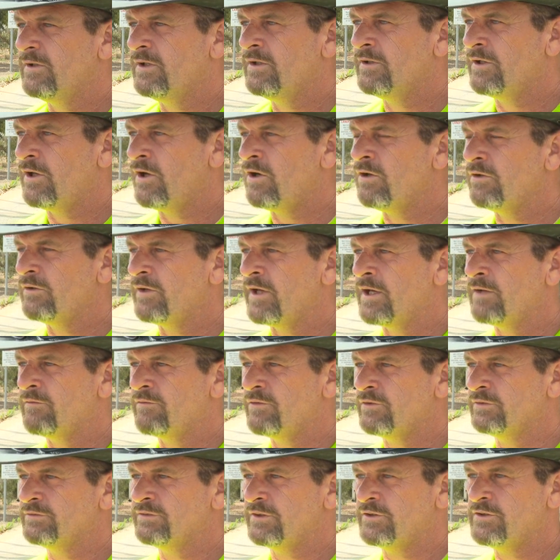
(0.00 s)
In the old
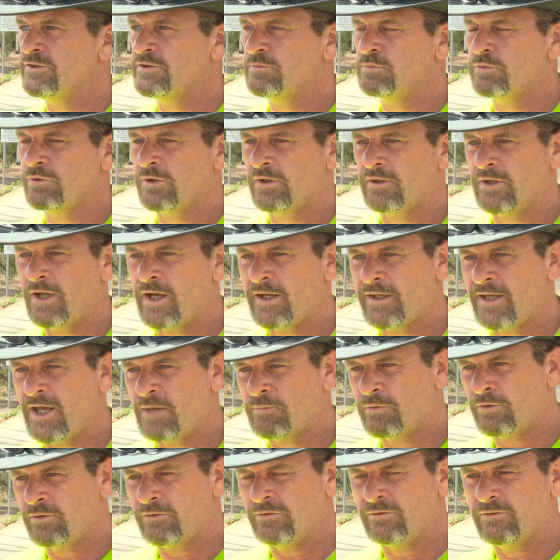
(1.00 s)
landfills, they used to put a clay
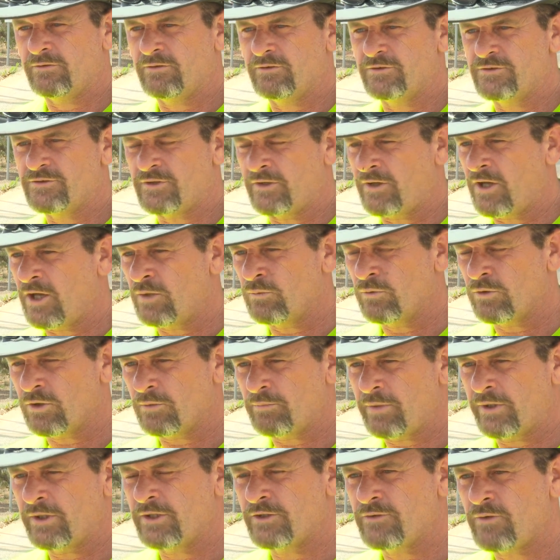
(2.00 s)
cap on so no
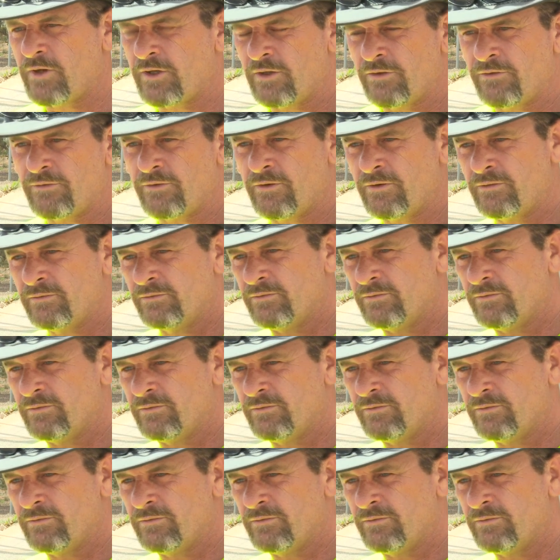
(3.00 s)
water penetrated through.